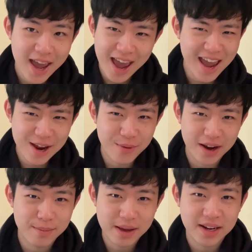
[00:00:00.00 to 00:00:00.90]
hey,
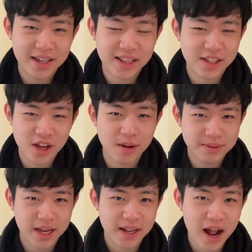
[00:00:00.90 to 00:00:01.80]
recommend like the
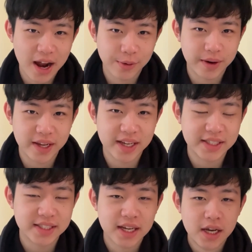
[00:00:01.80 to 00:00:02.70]
top 10 high grade
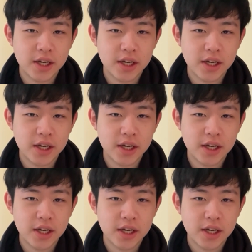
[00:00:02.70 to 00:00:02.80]
kits."